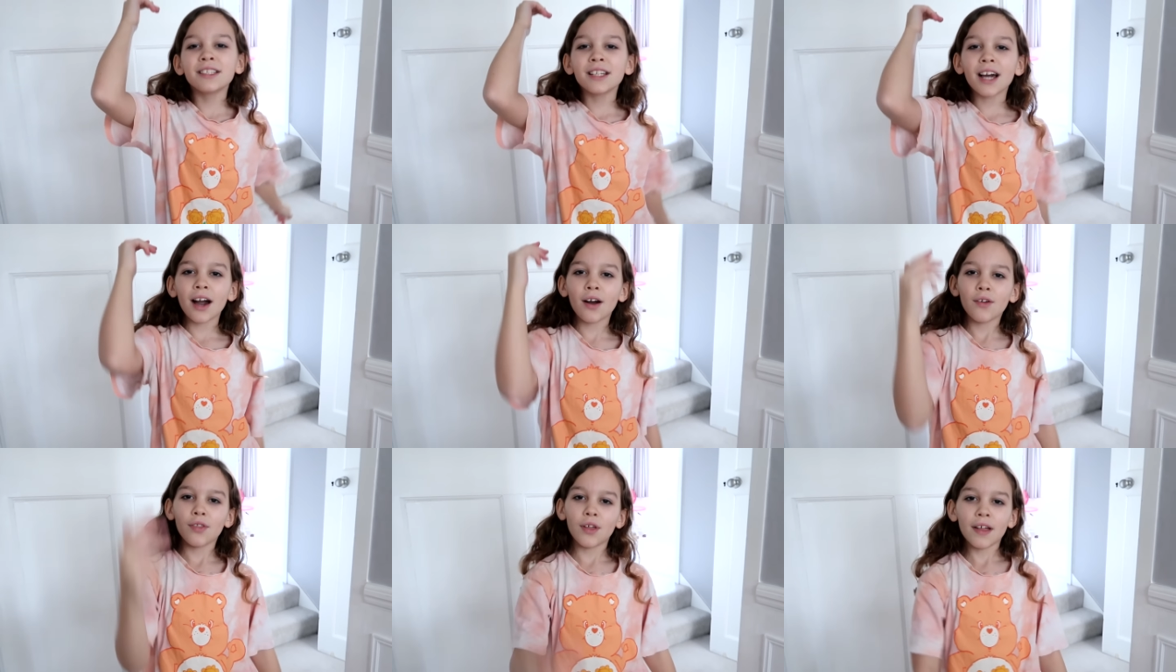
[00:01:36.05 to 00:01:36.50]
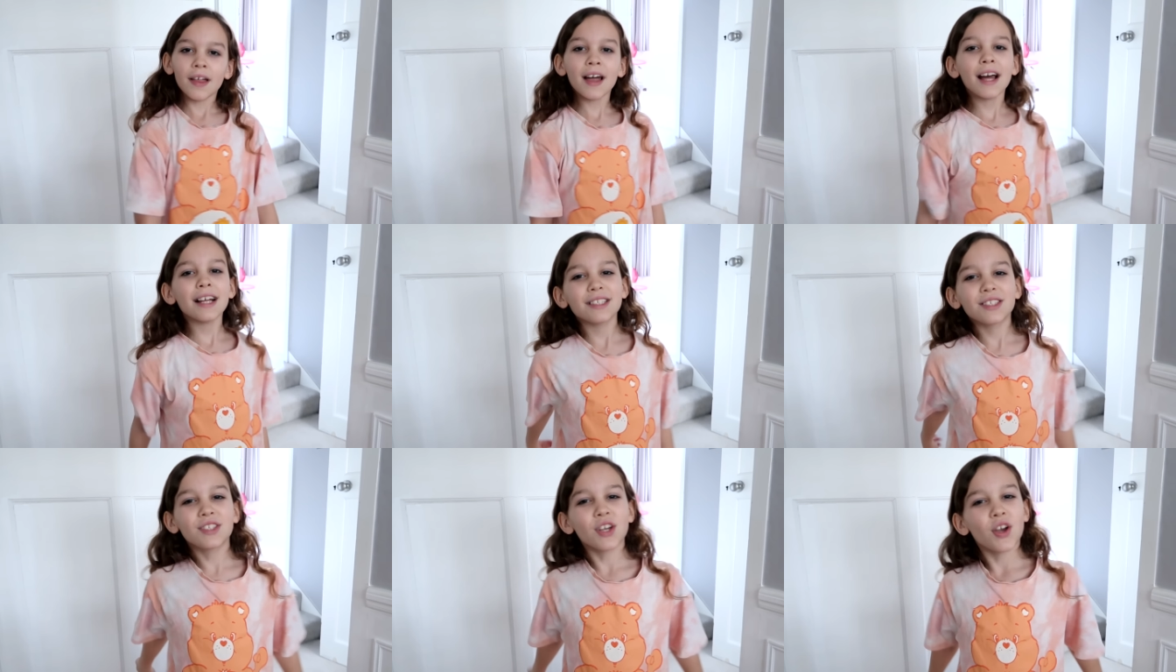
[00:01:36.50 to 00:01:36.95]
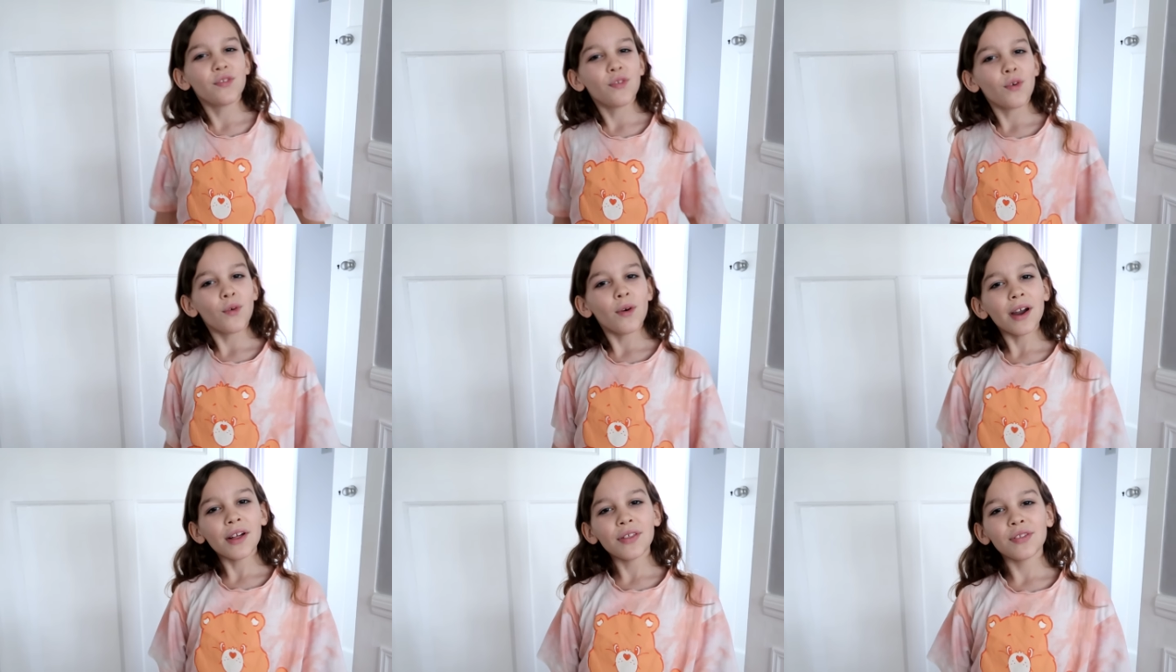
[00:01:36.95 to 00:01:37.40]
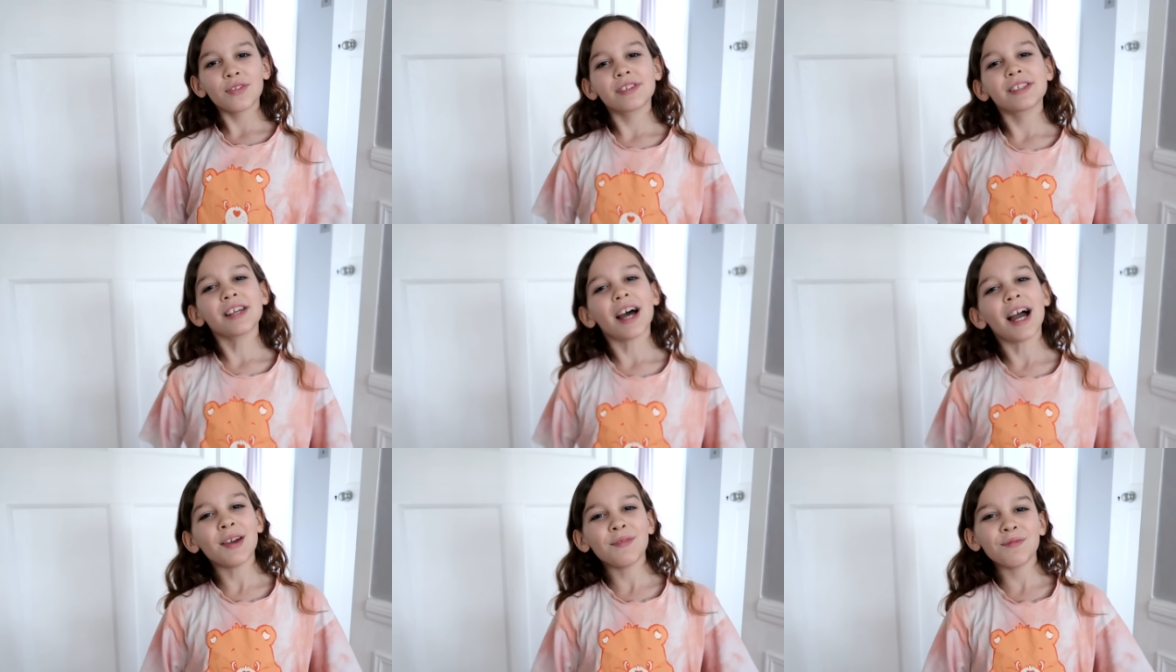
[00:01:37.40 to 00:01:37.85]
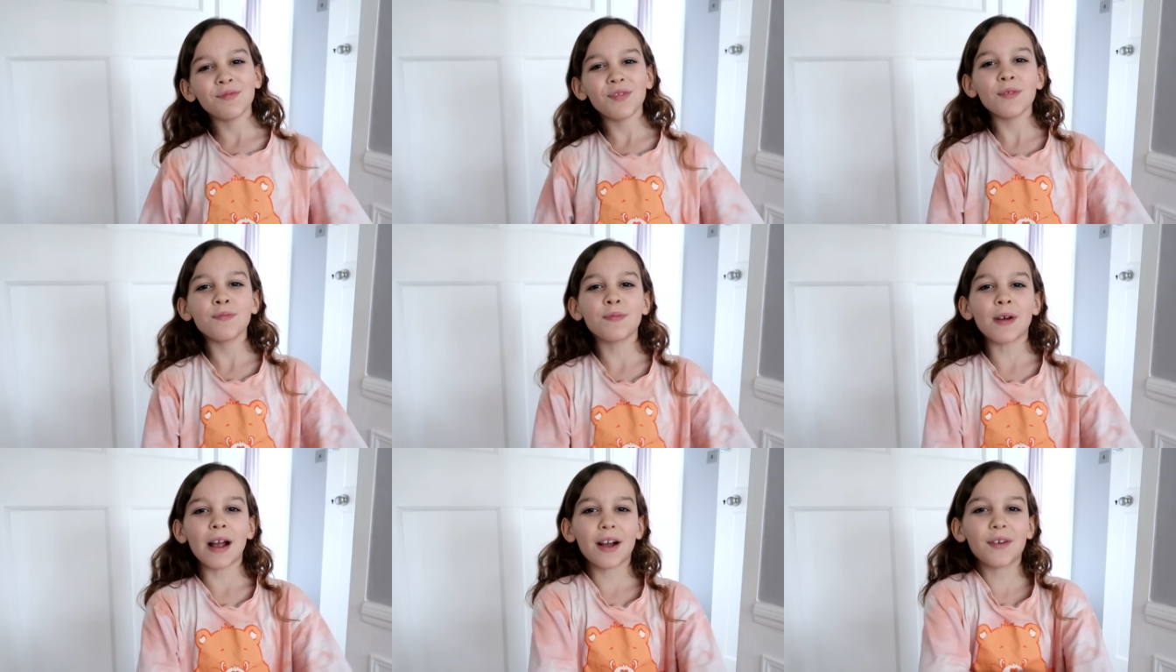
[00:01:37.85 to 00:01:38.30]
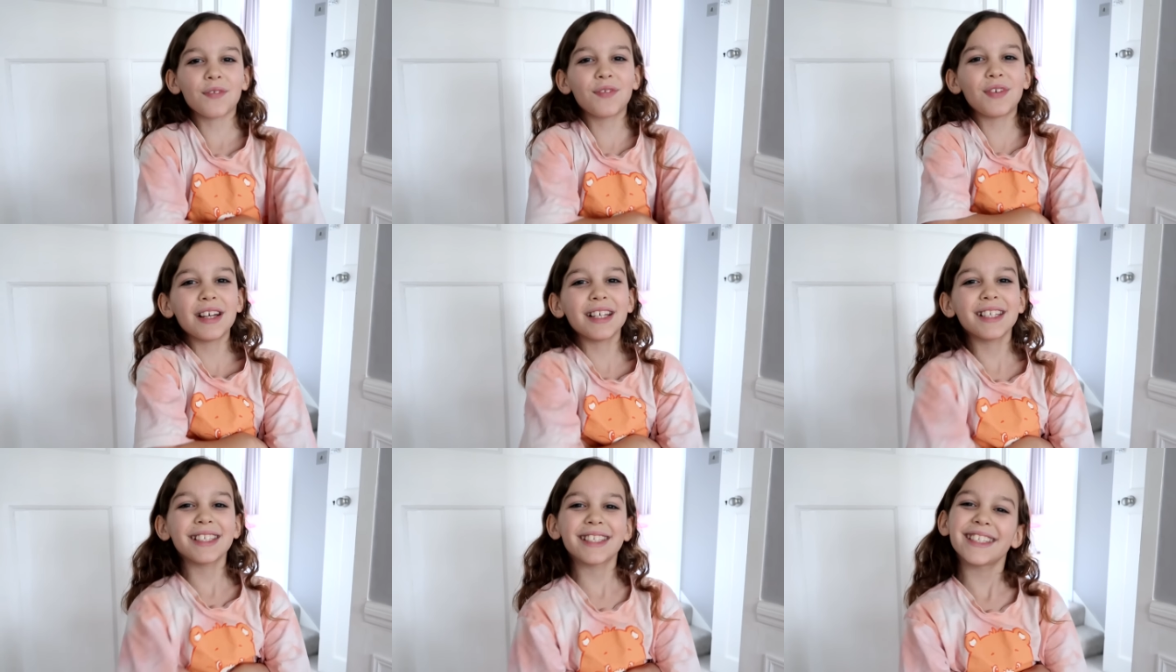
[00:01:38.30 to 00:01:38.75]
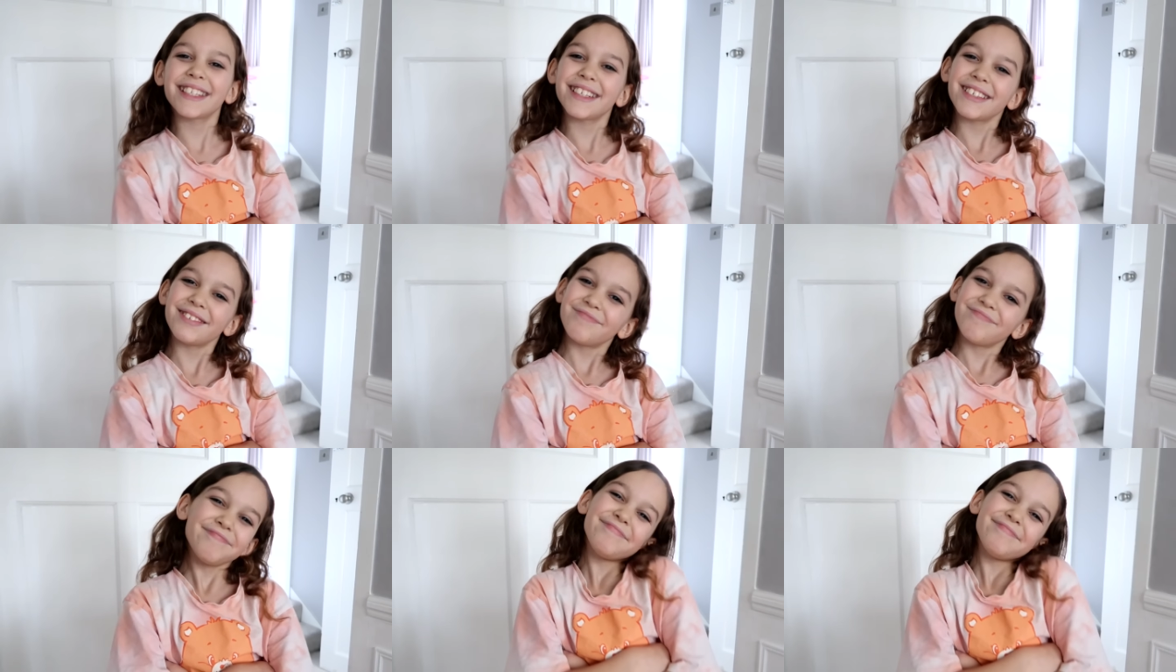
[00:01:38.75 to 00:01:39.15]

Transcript: Now that's over with, time for breakfast.